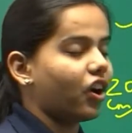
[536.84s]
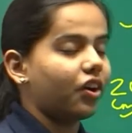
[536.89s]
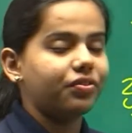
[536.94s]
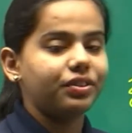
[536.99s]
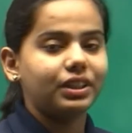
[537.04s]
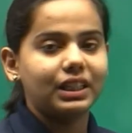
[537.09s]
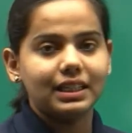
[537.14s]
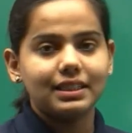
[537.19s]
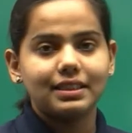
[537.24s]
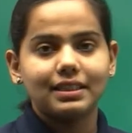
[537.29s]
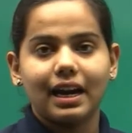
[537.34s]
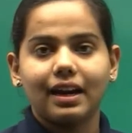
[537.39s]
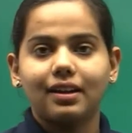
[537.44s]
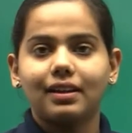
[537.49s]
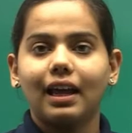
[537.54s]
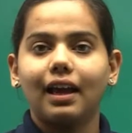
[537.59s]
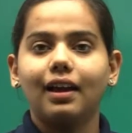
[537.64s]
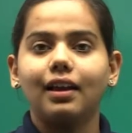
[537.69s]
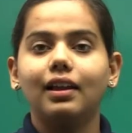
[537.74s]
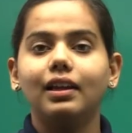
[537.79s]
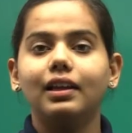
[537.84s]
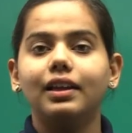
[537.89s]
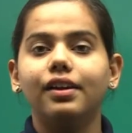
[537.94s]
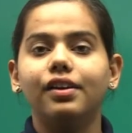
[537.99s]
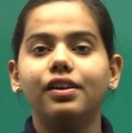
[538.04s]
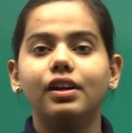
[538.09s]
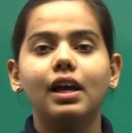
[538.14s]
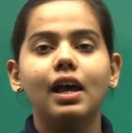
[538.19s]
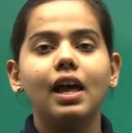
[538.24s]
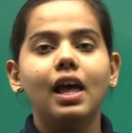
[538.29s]
of this rectangle
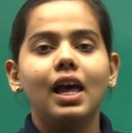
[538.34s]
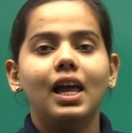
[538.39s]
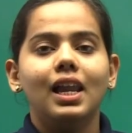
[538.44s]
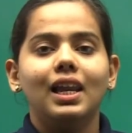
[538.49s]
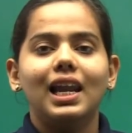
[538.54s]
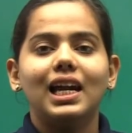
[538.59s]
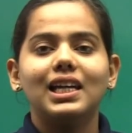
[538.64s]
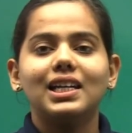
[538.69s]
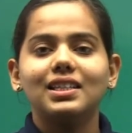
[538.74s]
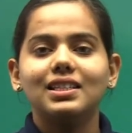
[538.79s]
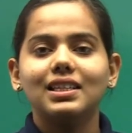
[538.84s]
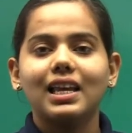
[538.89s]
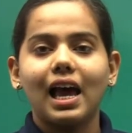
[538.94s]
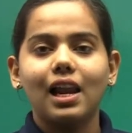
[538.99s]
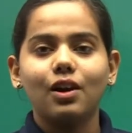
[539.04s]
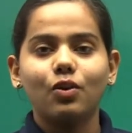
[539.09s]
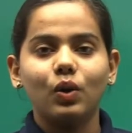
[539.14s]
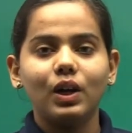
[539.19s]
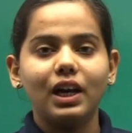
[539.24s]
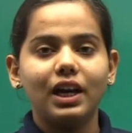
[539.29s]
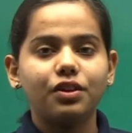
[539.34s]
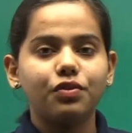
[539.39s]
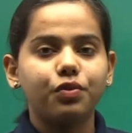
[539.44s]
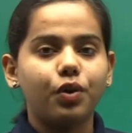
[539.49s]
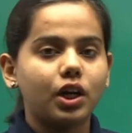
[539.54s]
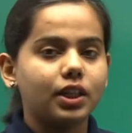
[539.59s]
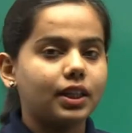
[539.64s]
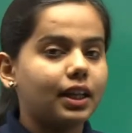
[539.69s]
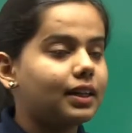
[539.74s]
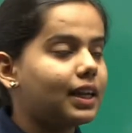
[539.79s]
here. Let us calculate
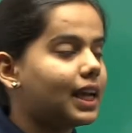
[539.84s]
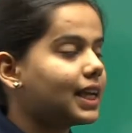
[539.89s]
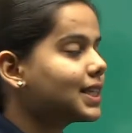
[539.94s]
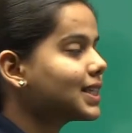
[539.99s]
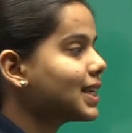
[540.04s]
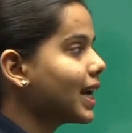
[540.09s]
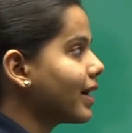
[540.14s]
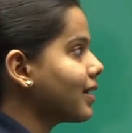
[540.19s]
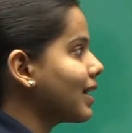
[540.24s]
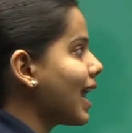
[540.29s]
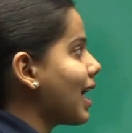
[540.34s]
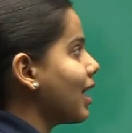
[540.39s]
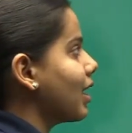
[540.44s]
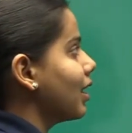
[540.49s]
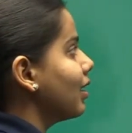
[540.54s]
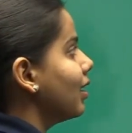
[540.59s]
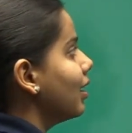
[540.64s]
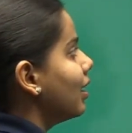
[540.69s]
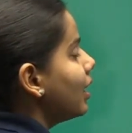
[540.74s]
for the next rectangle.